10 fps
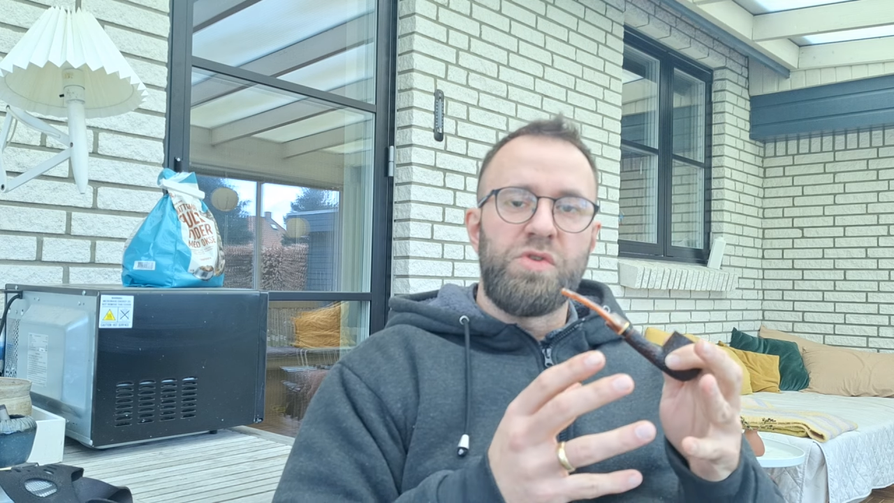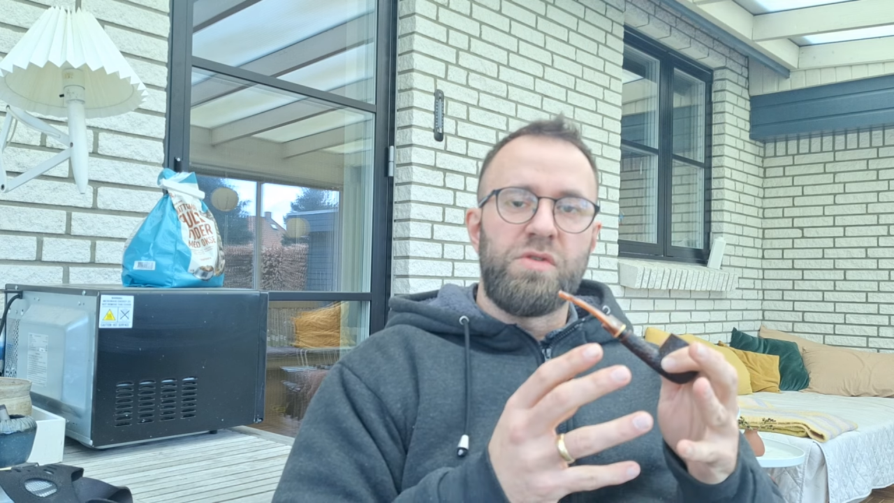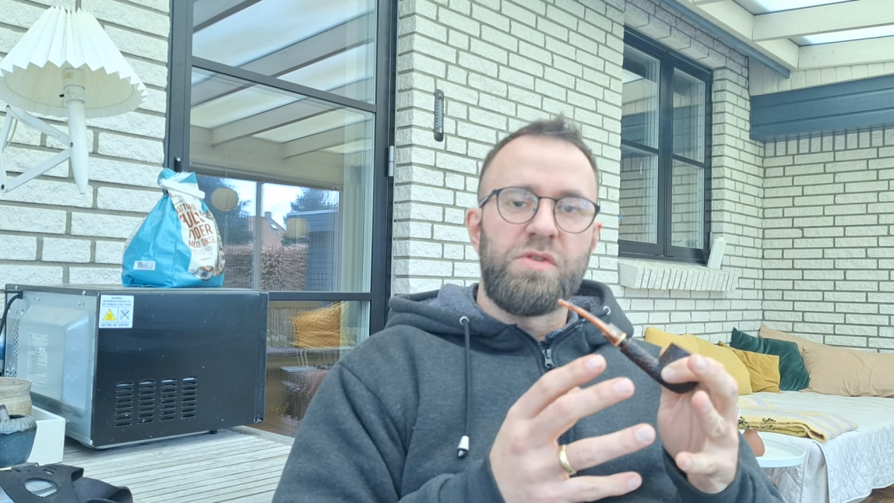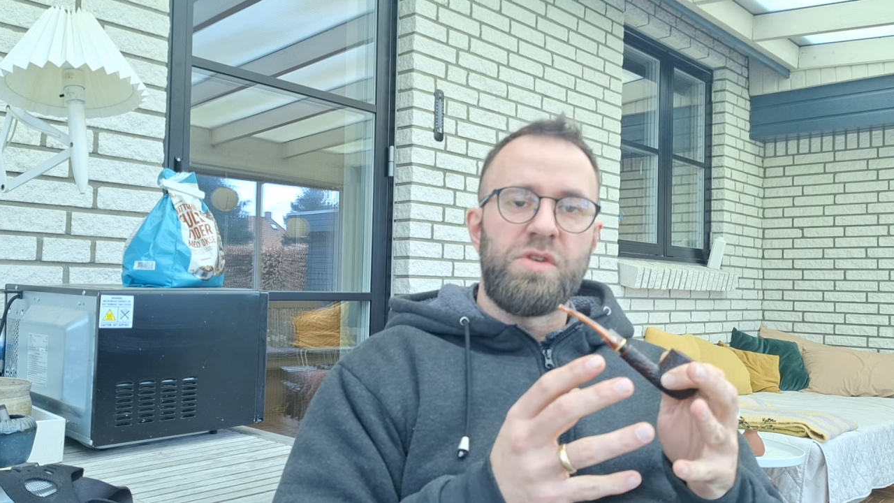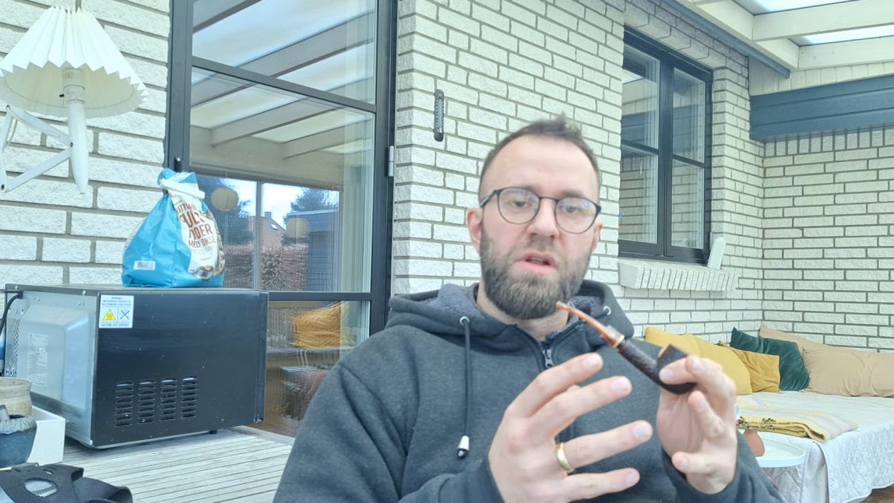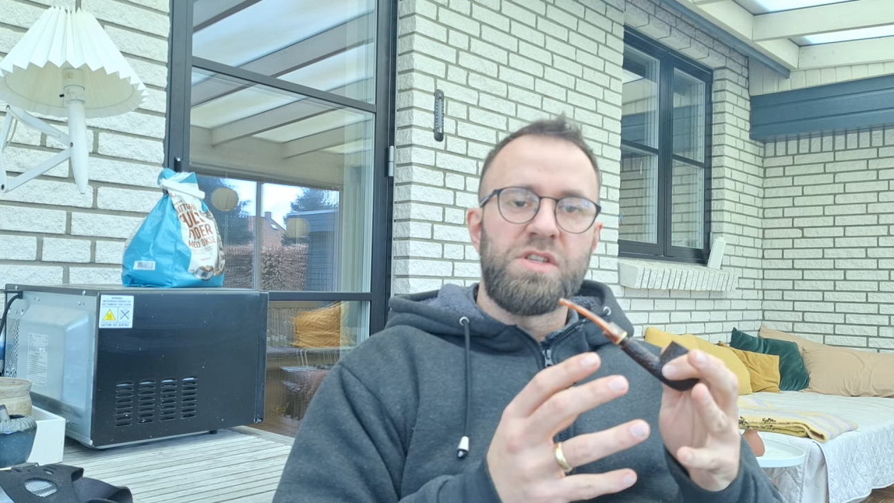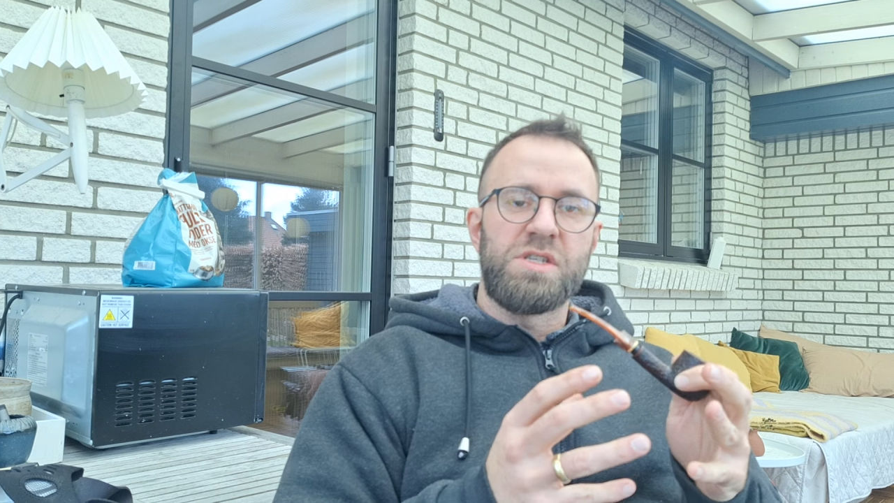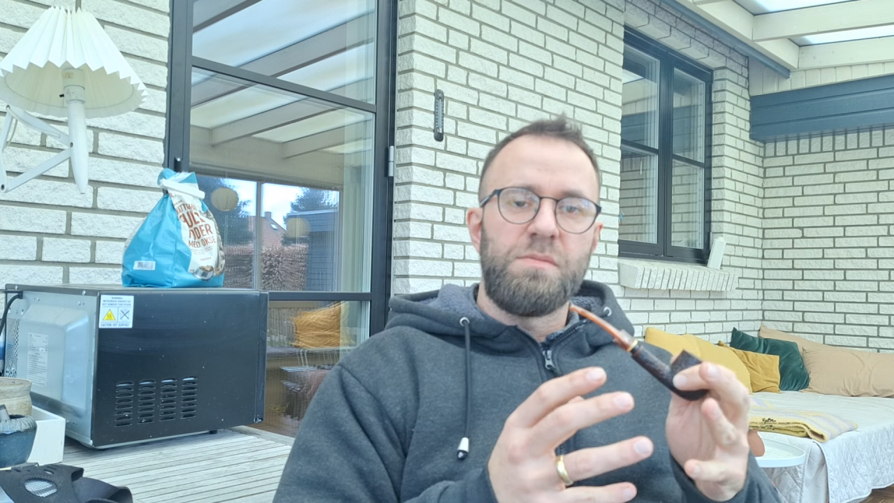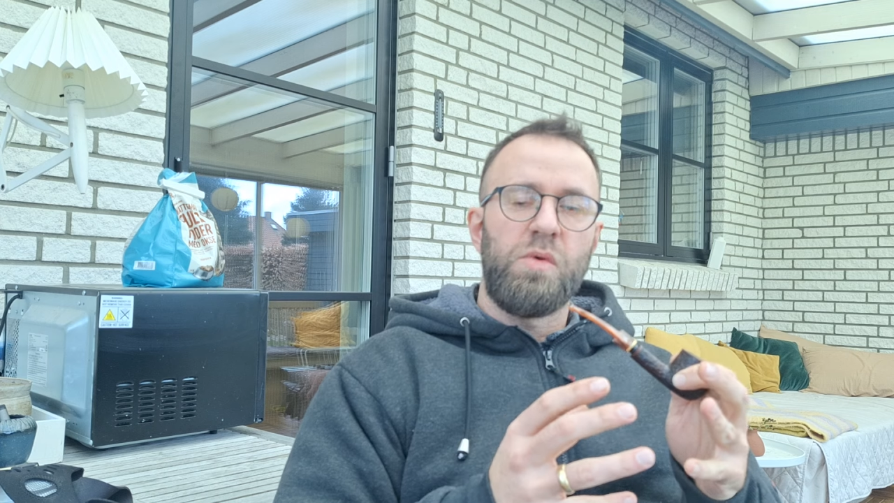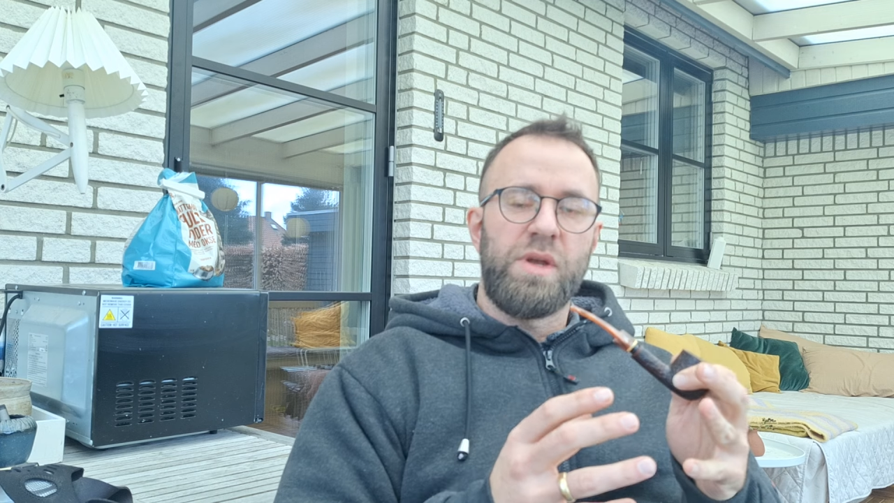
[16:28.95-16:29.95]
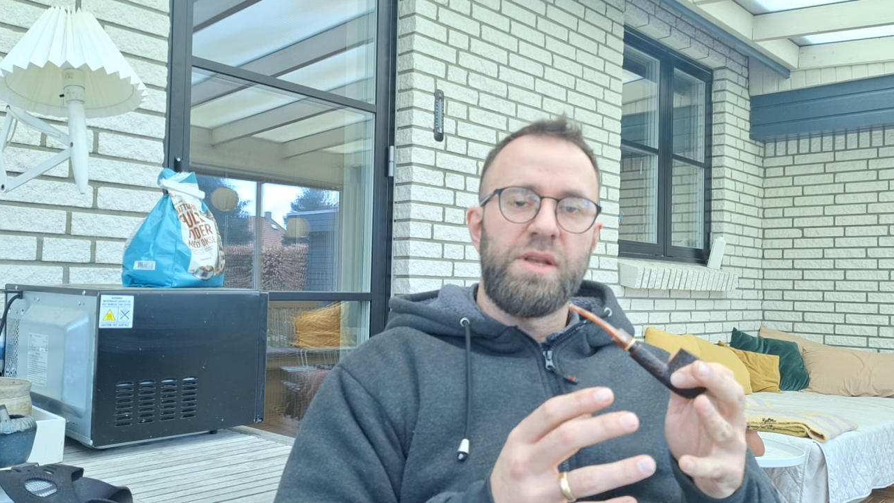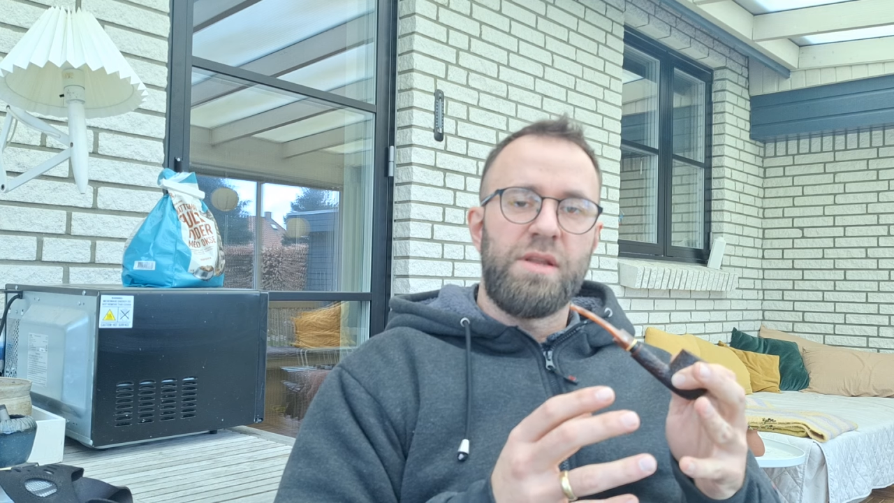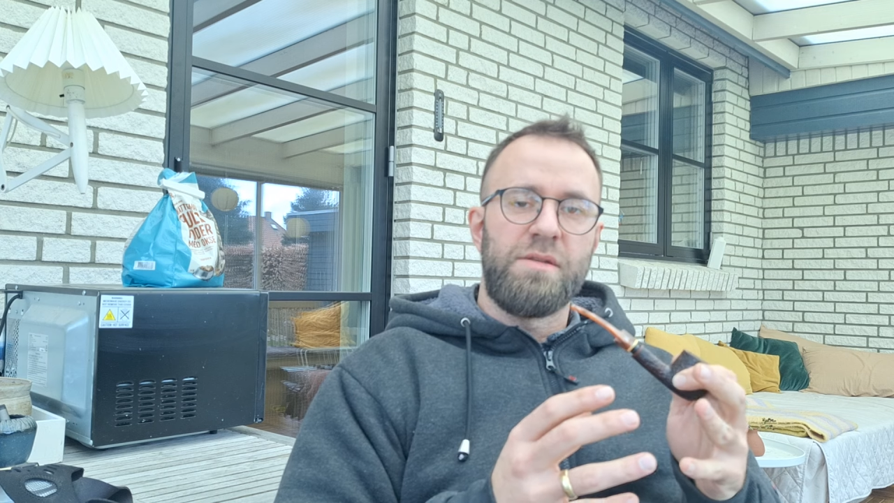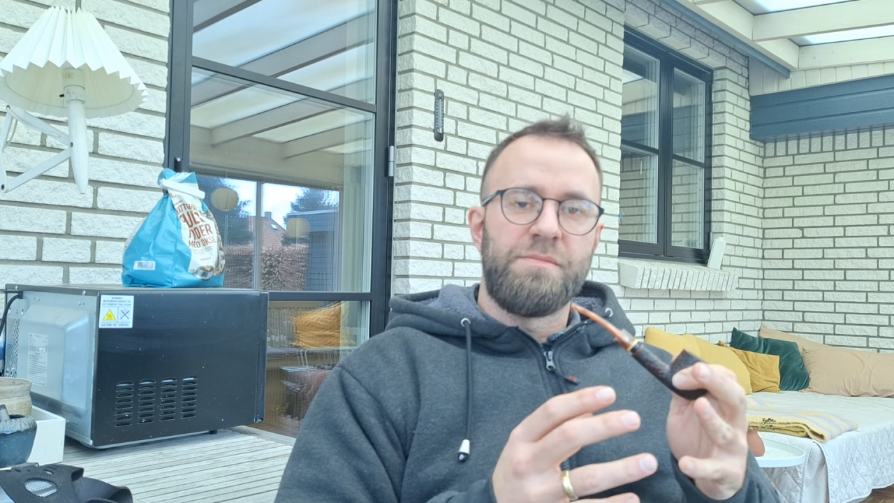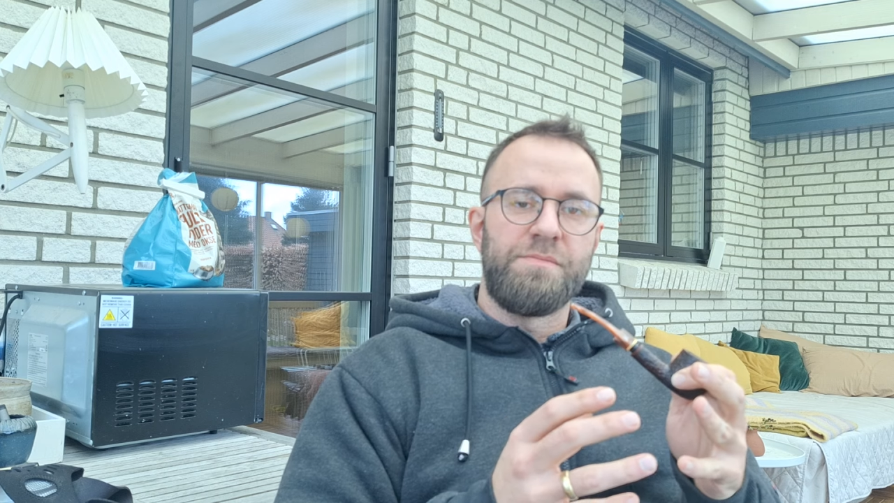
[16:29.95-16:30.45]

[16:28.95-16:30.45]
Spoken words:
you're done smoking it.